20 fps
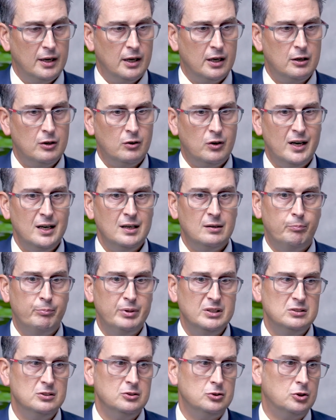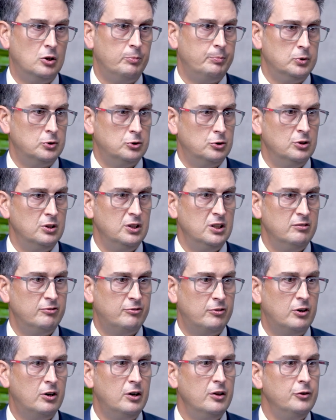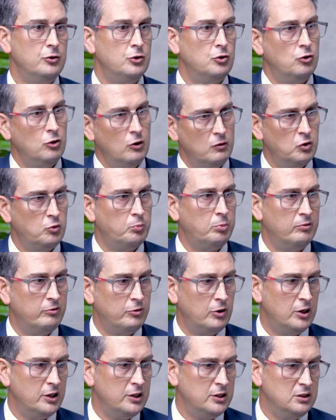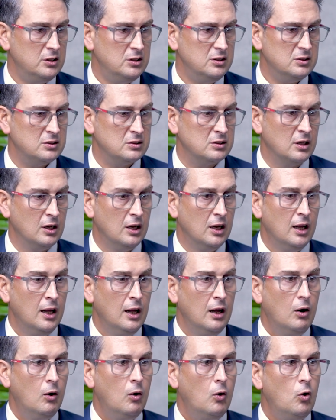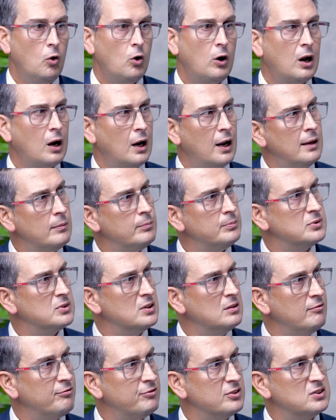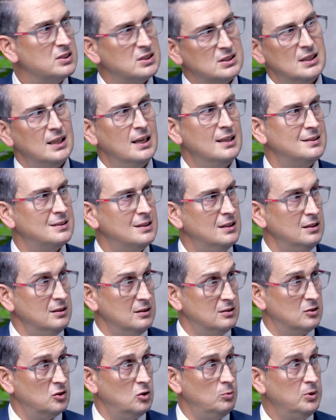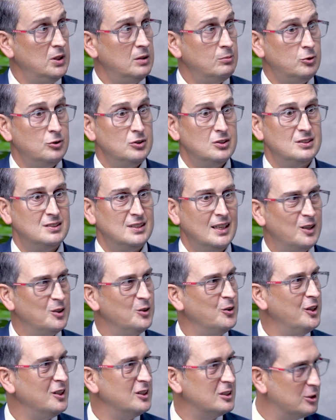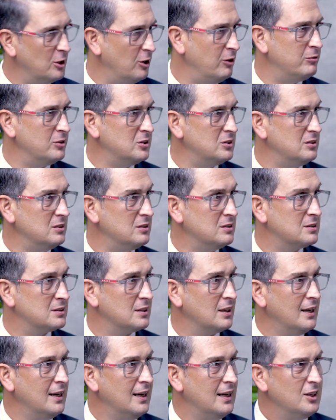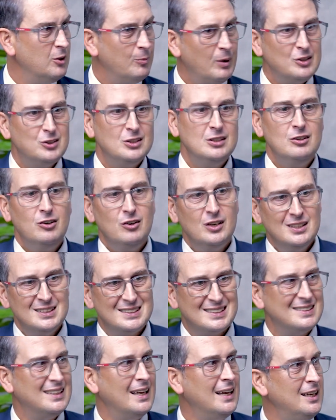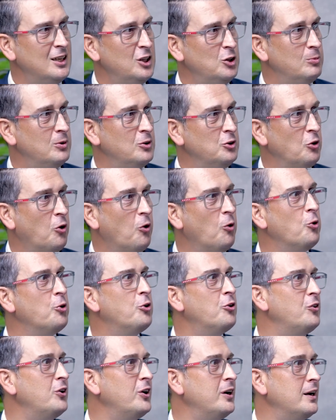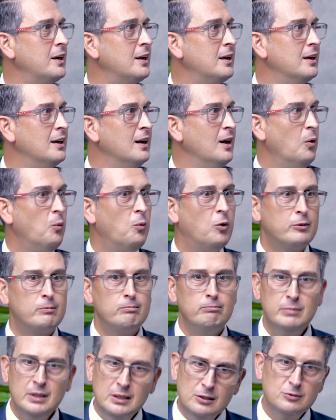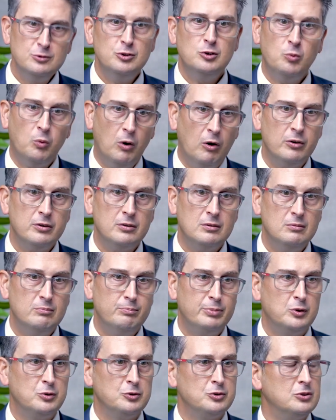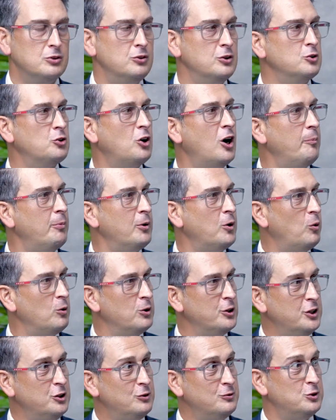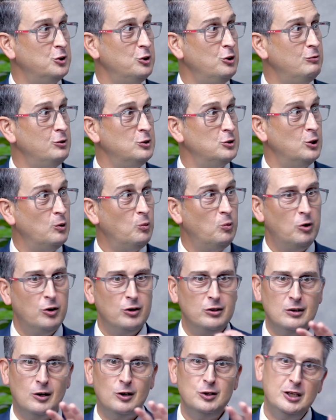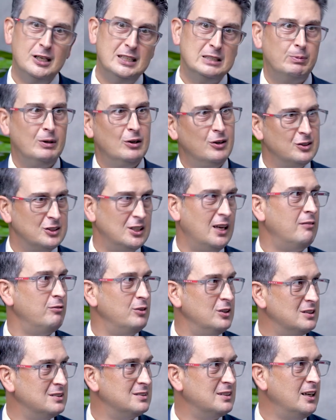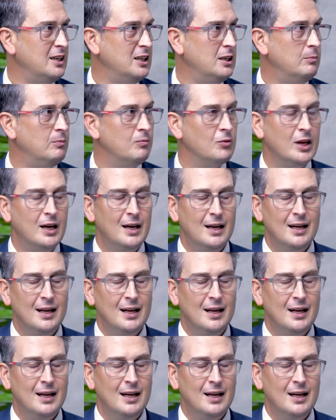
a great business opportunity for either service providers or clubs and facilities to be able to sell their services. Imagine you're in stadium and you're ordering what meal you want, but also the type of quality of service you want on the experience you have in the stadium.